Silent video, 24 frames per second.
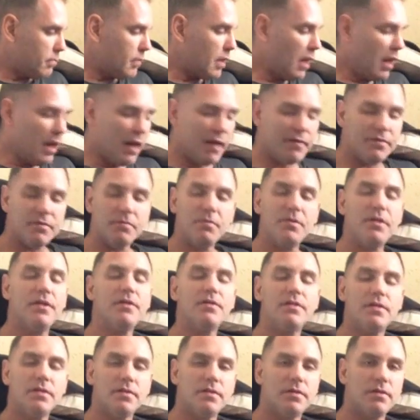And have some
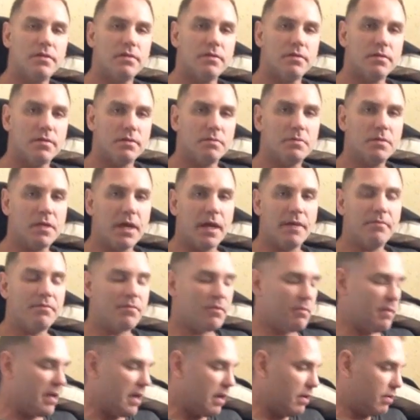distance, some time
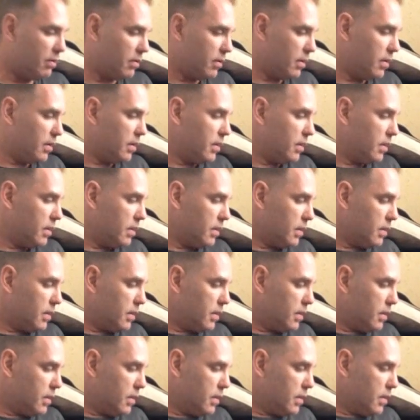from now.
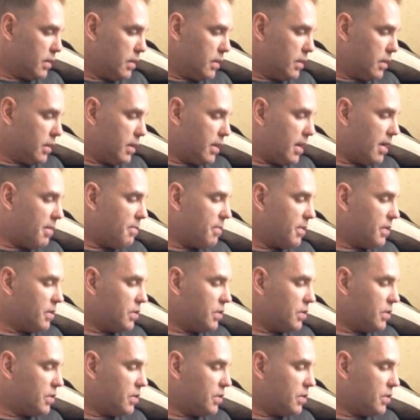And not be